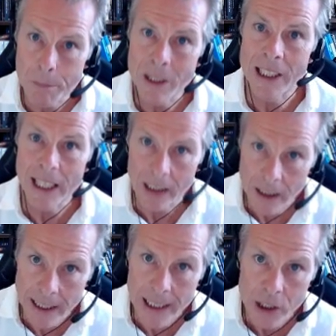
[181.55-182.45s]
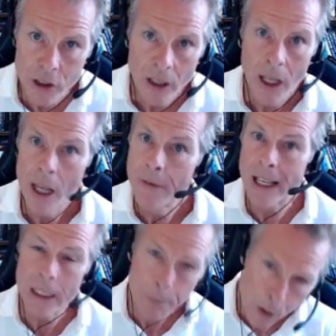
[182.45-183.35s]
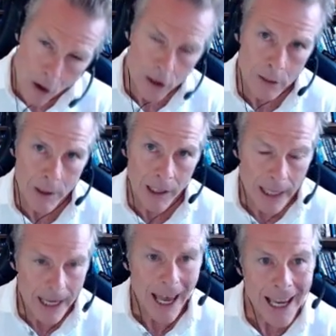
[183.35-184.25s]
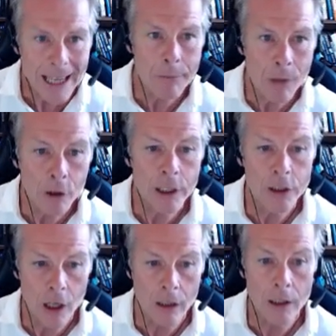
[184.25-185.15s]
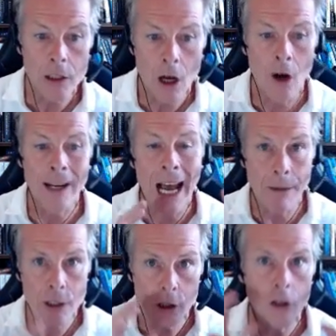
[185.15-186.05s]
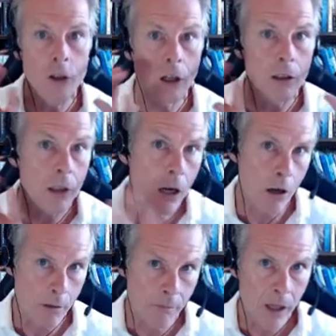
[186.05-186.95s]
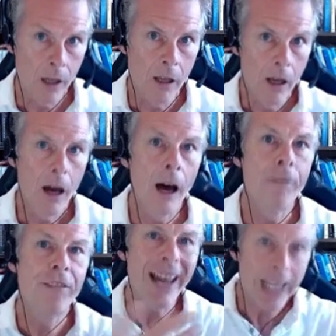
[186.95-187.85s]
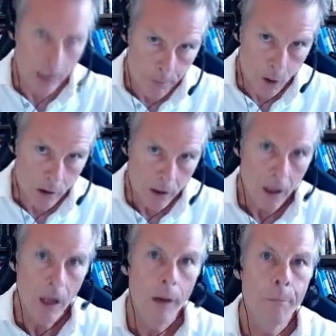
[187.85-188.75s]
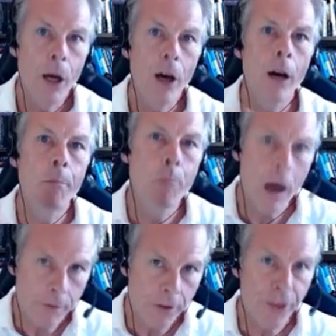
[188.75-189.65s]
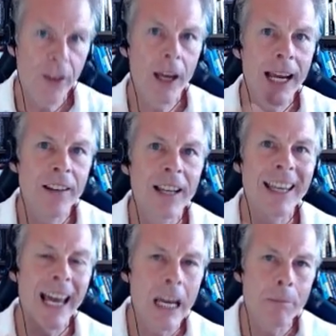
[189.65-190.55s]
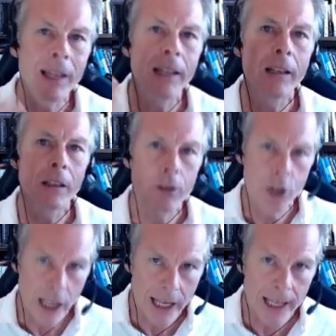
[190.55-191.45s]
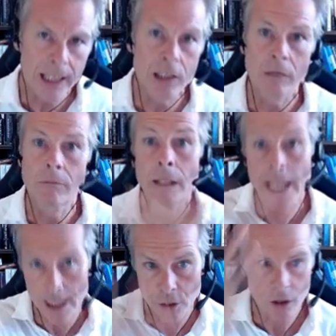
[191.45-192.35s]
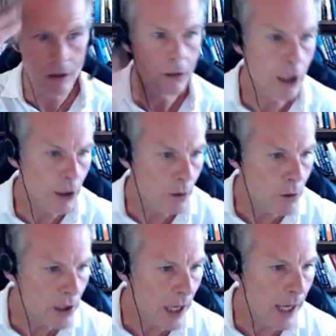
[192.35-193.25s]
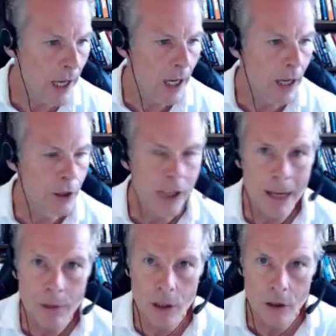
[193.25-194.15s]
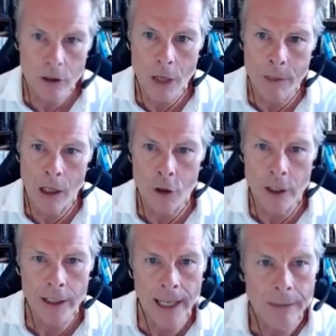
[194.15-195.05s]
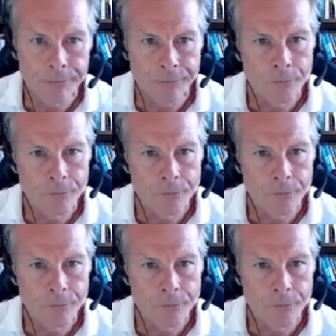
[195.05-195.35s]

particular niche, there's approximately $8 million on Amazon.com available per month in the gaming chairs niche, to use James's terminology, okay?